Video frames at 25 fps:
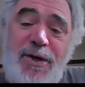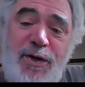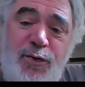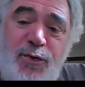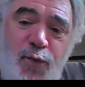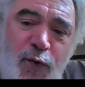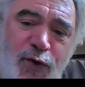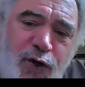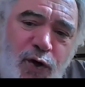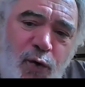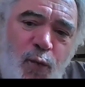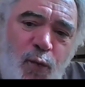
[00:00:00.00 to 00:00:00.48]
I
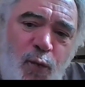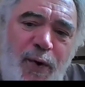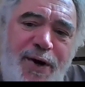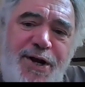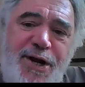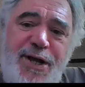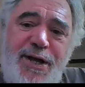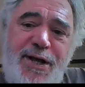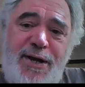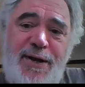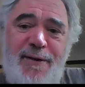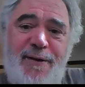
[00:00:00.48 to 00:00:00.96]
mean, you know,
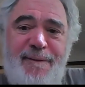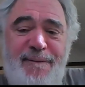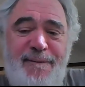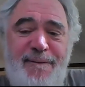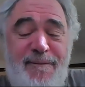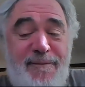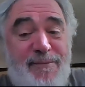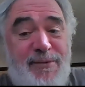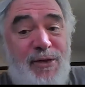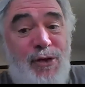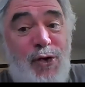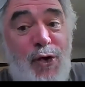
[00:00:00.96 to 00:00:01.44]
reading
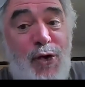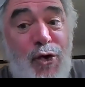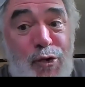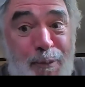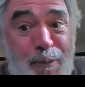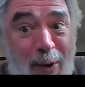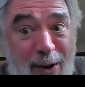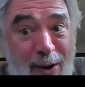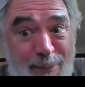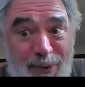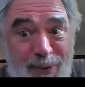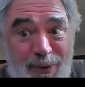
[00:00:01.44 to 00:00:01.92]
the
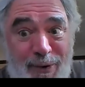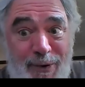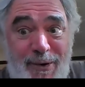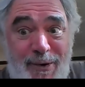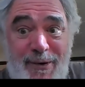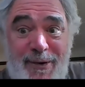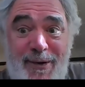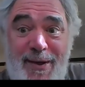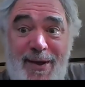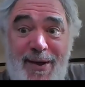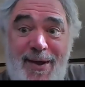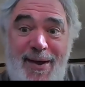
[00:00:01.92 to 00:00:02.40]

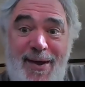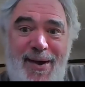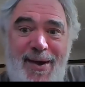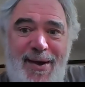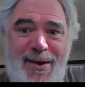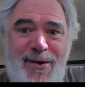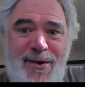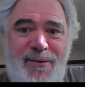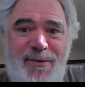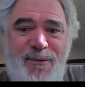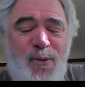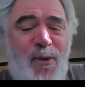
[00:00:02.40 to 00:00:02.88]
newspaper
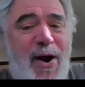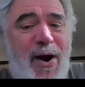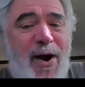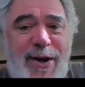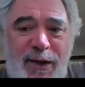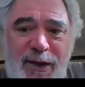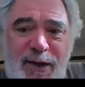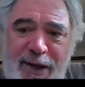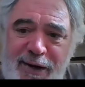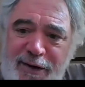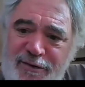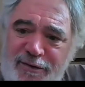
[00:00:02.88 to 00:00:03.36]
and
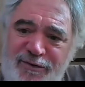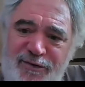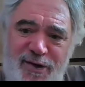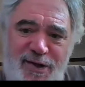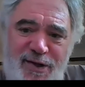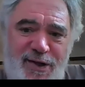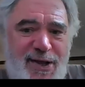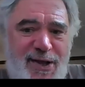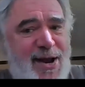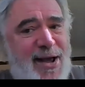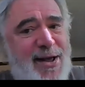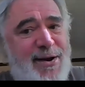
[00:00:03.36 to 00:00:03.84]
writing letters
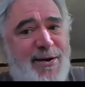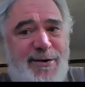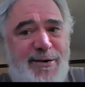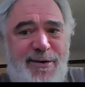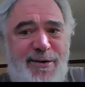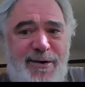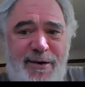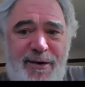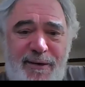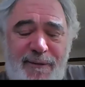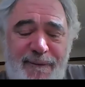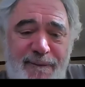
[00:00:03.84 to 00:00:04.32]
to the
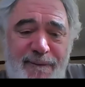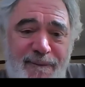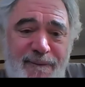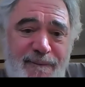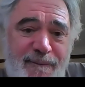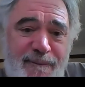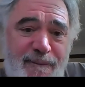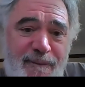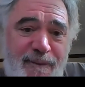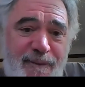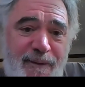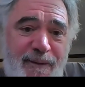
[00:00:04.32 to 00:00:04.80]
editor.
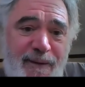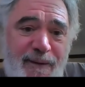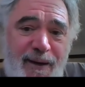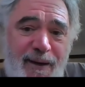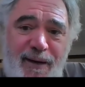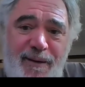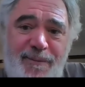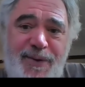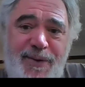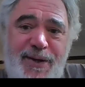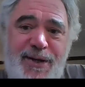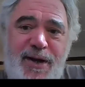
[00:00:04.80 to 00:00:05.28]

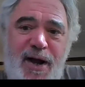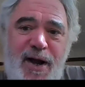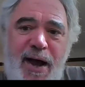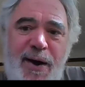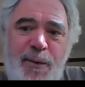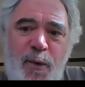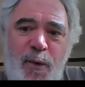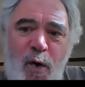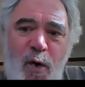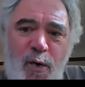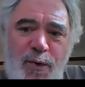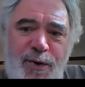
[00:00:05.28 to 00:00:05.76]
I mean,
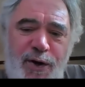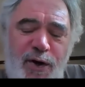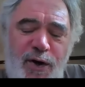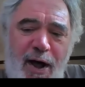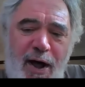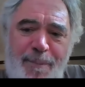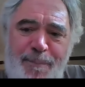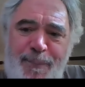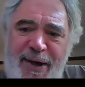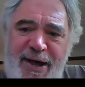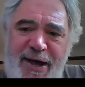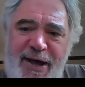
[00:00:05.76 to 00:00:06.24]
I wrote an
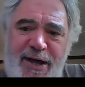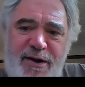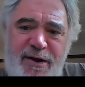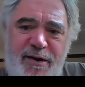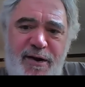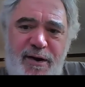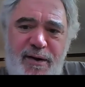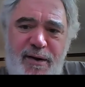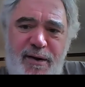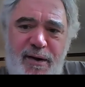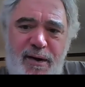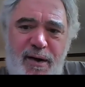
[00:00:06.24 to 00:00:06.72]

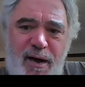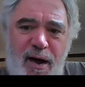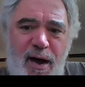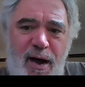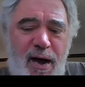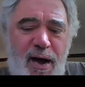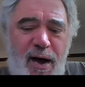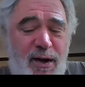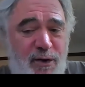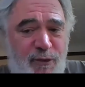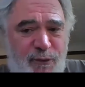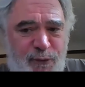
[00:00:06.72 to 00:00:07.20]
op-ed
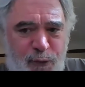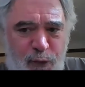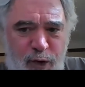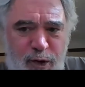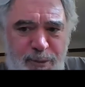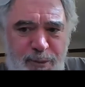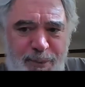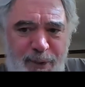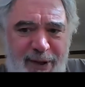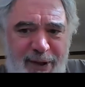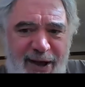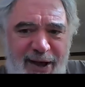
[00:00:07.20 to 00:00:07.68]
on
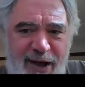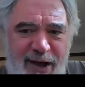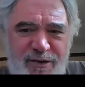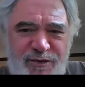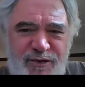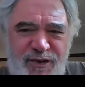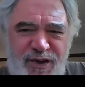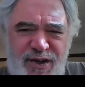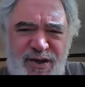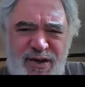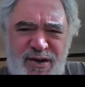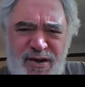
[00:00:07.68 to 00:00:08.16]
affordable
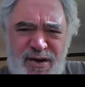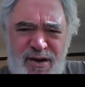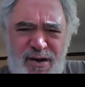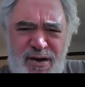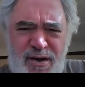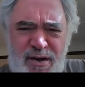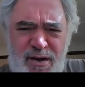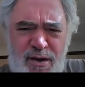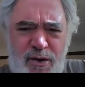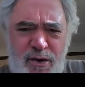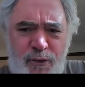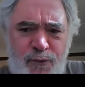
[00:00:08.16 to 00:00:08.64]
housing
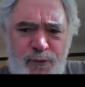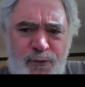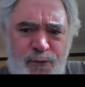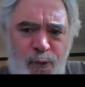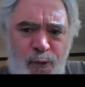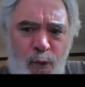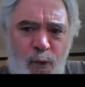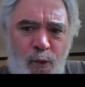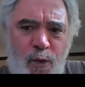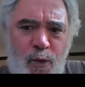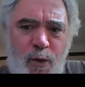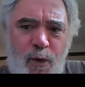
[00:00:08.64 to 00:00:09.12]

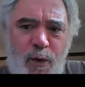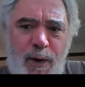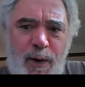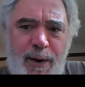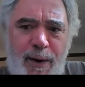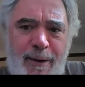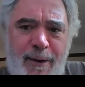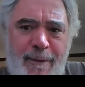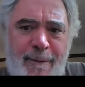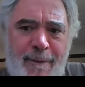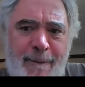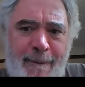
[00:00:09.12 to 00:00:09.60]

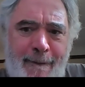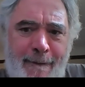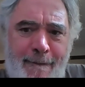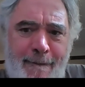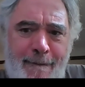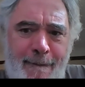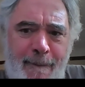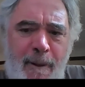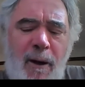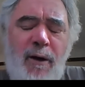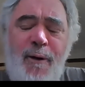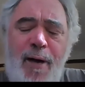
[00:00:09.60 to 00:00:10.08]
for,
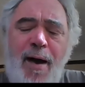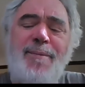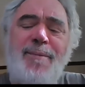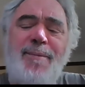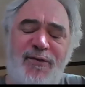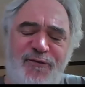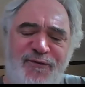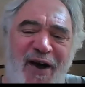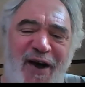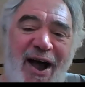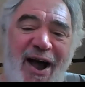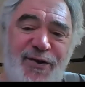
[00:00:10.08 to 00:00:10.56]
or I
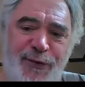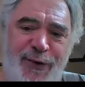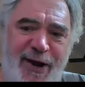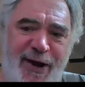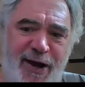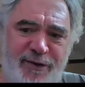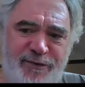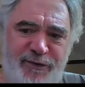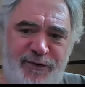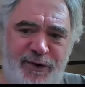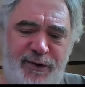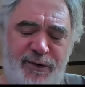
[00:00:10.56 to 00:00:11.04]
mean,
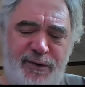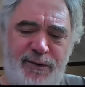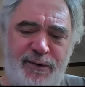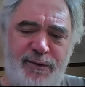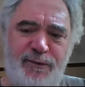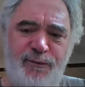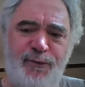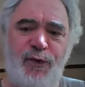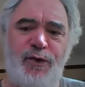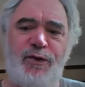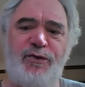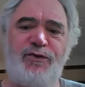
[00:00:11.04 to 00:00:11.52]
factory housing
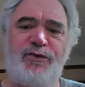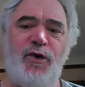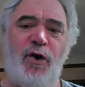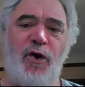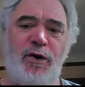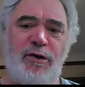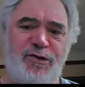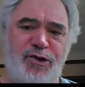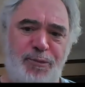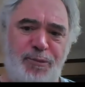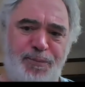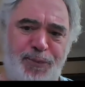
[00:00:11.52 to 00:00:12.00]
for the
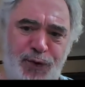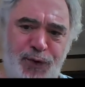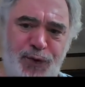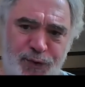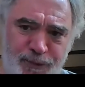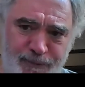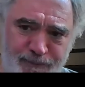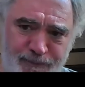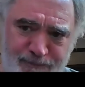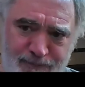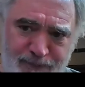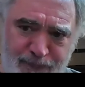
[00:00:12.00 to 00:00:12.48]
Star and
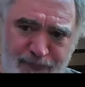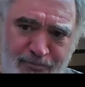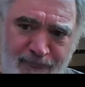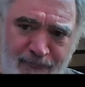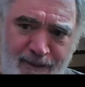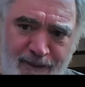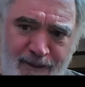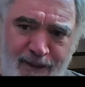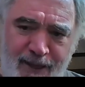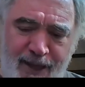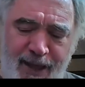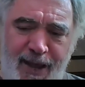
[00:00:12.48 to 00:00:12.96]
Tribune,
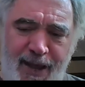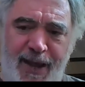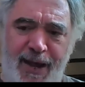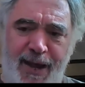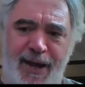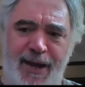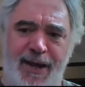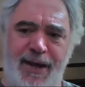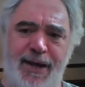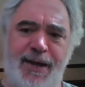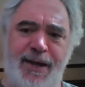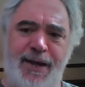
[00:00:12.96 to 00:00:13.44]

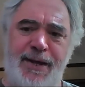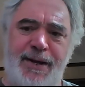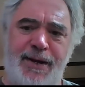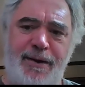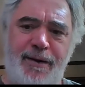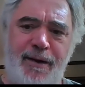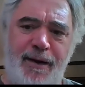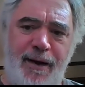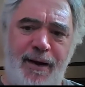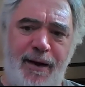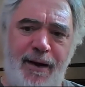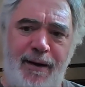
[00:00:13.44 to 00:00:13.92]
mm-hmm.
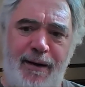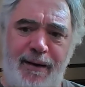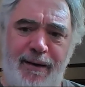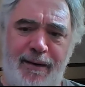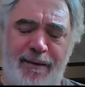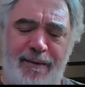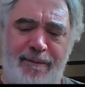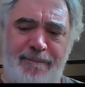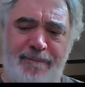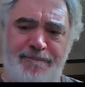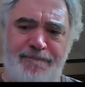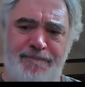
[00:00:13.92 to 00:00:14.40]
and mm-hmm.
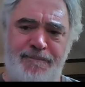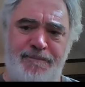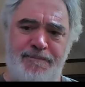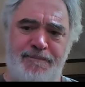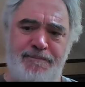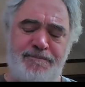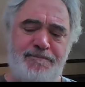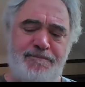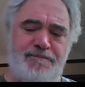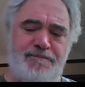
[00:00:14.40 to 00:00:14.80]
um,